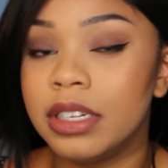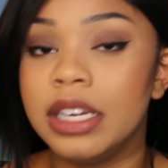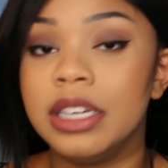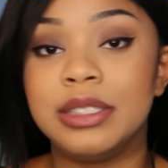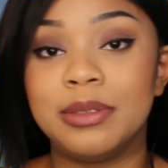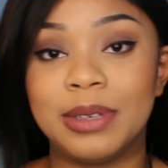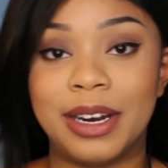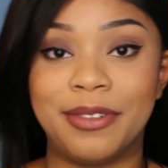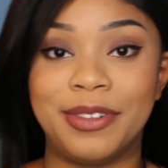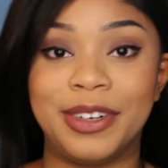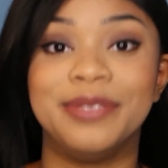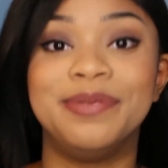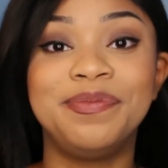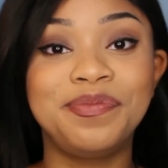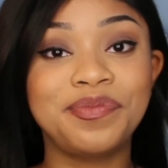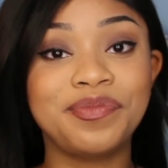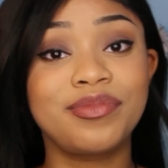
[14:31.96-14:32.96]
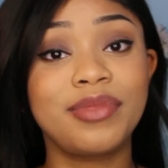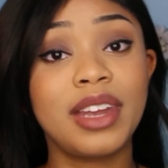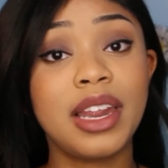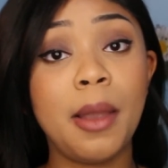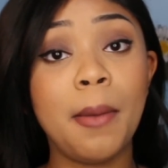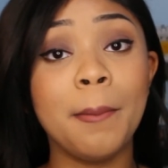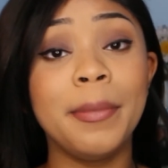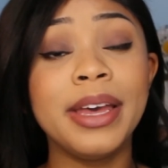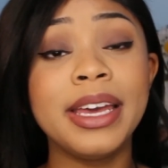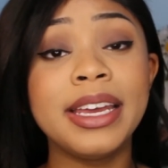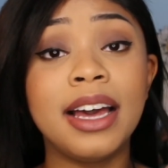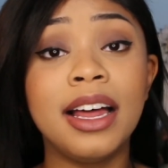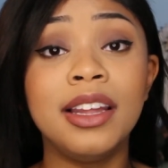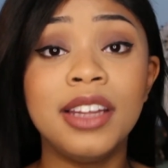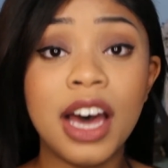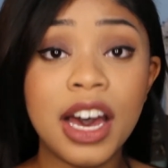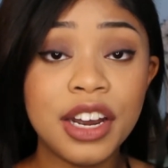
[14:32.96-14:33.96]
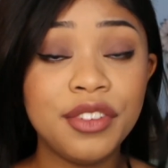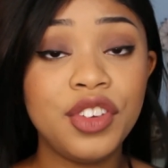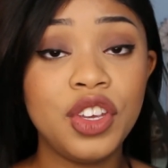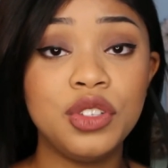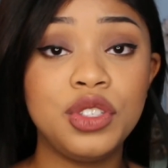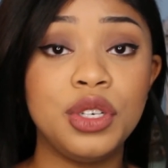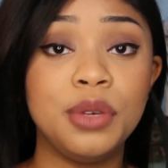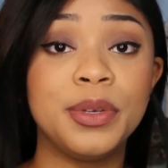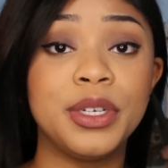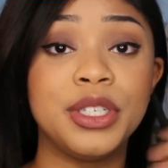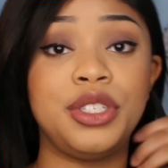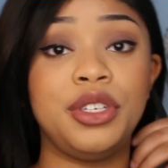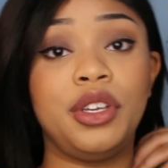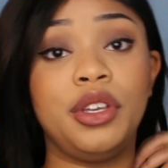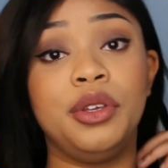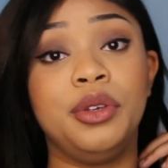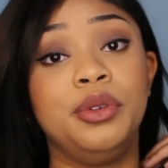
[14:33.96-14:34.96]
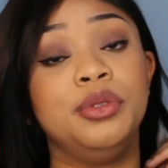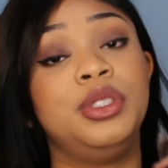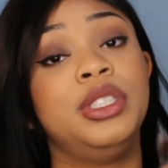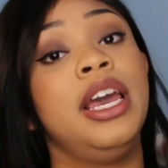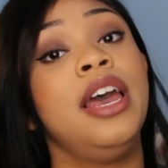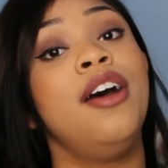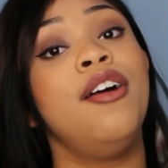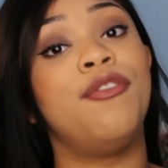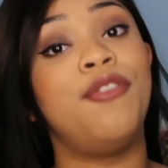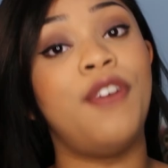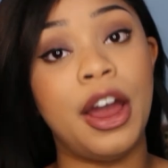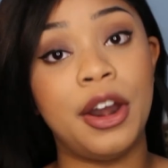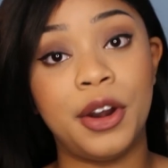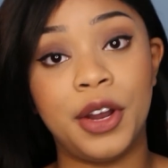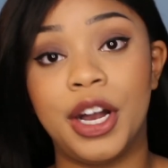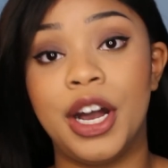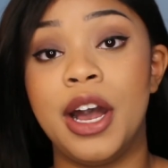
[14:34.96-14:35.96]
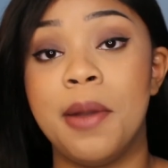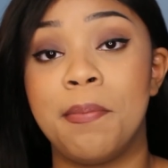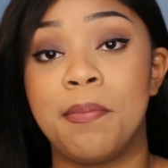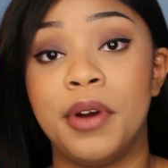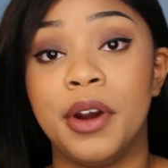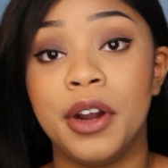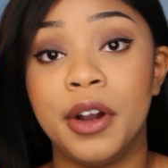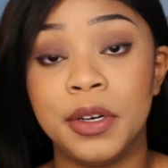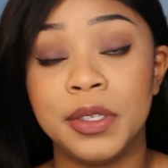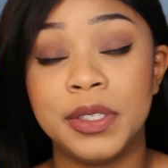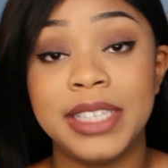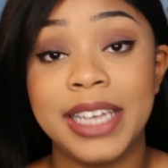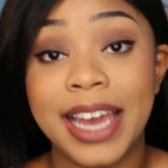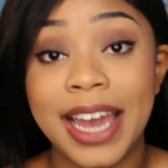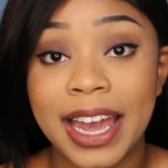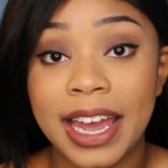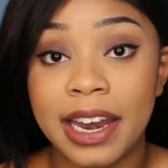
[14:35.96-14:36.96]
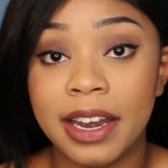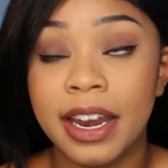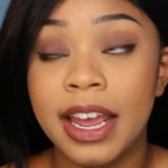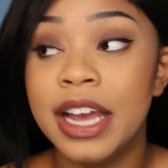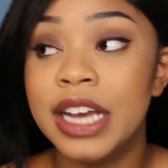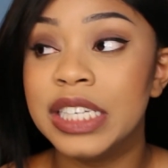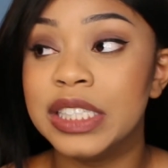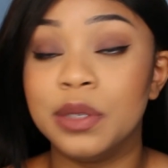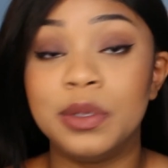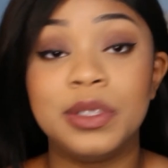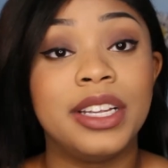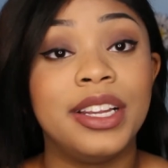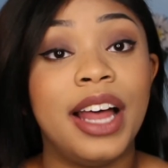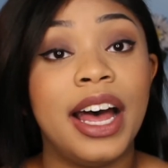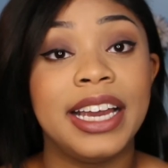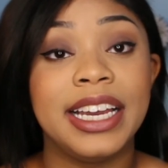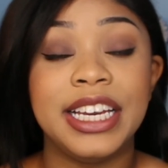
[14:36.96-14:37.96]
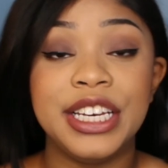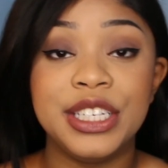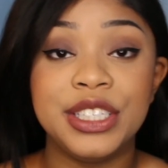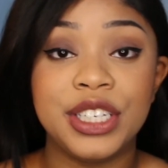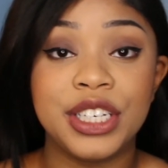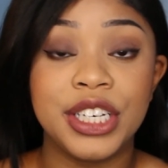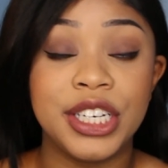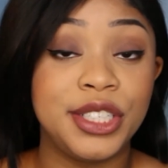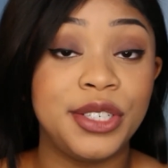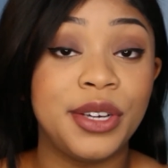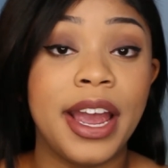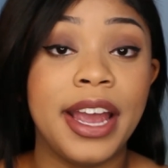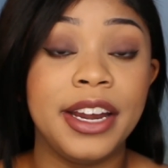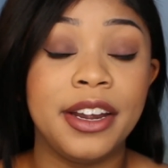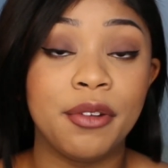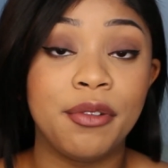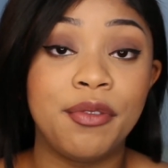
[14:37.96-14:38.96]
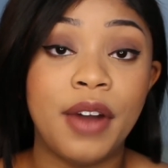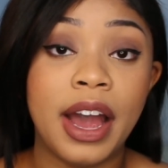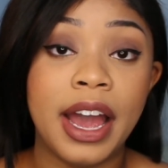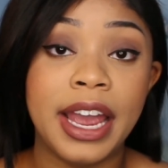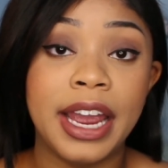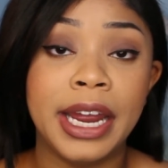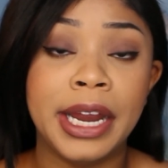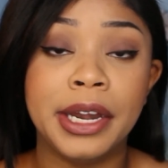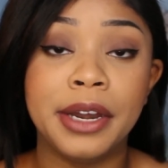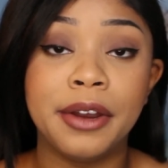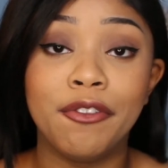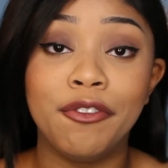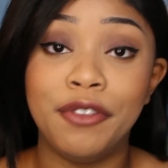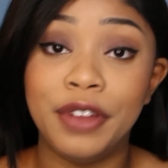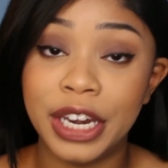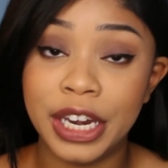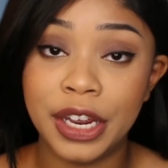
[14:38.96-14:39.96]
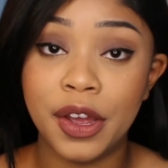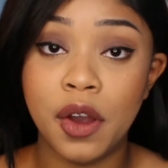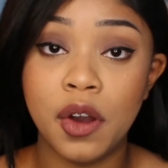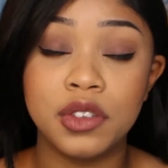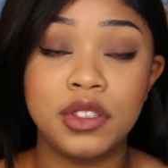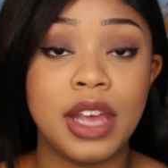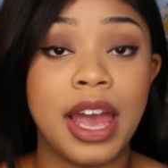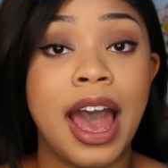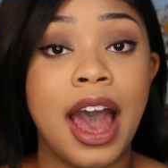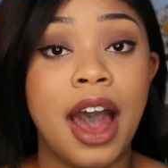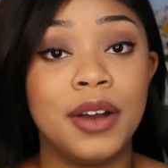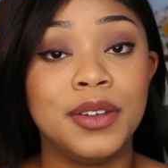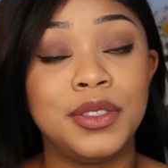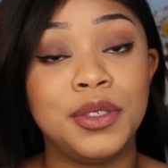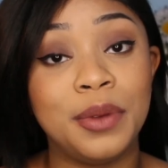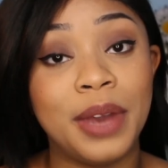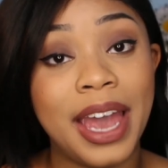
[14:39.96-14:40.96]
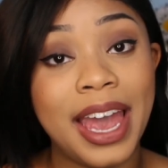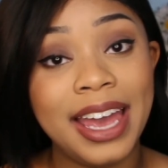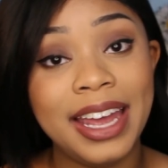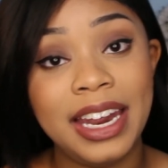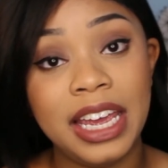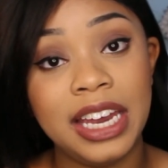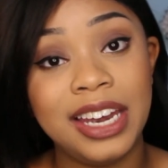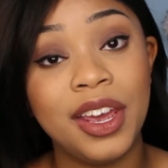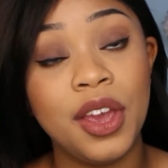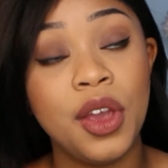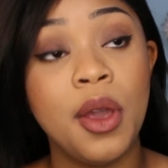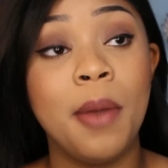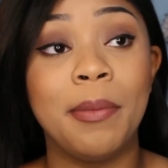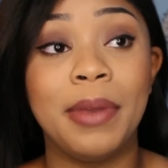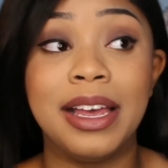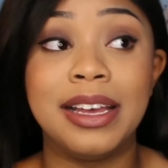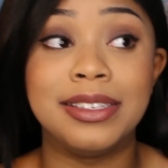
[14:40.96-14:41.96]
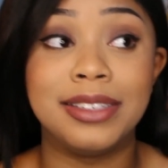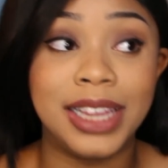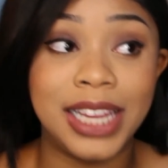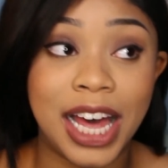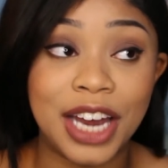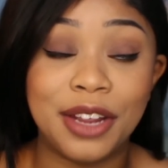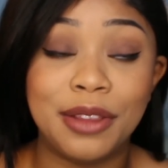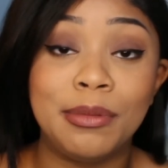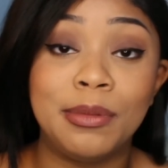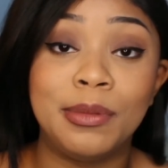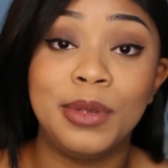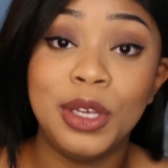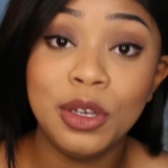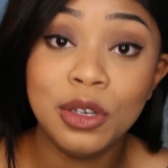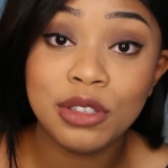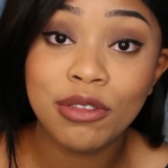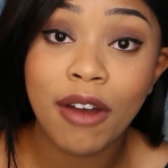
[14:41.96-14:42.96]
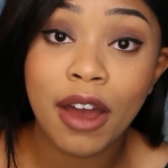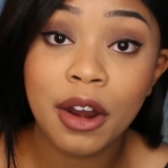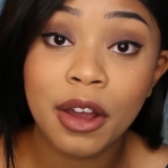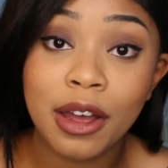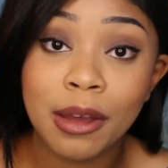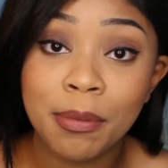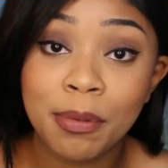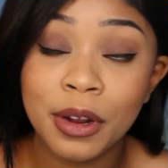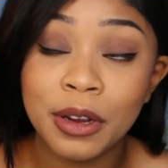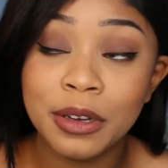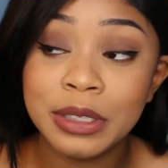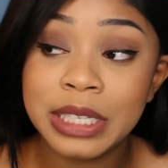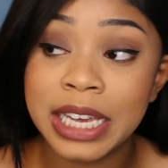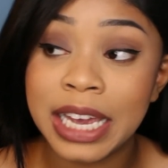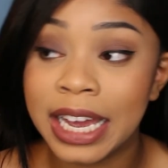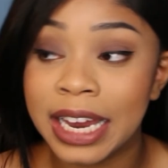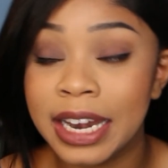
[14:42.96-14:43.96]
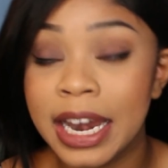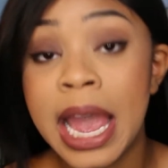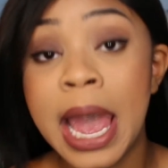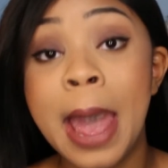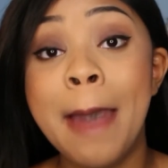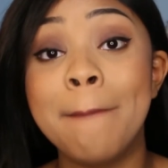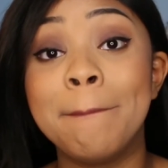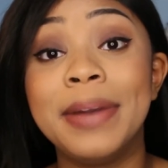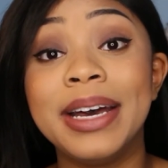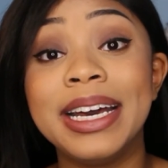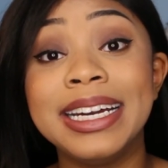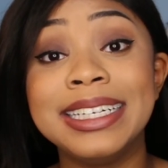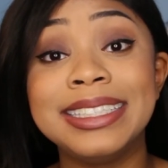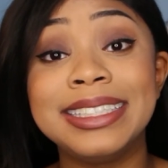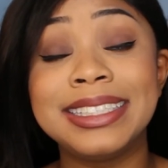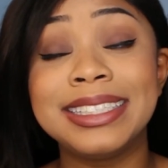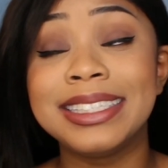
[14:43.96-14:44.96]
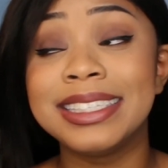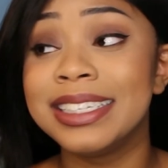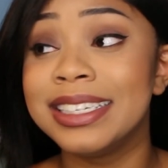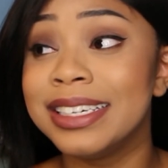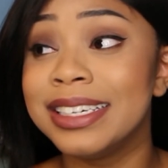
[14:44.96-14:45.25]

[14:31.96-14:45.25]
it's whatever. But a lot of YouTubers use Final Cut Pro 10, so it's a lot easier trying to find videos of how to edit, because a lot of them use Final Cut Pro 10, but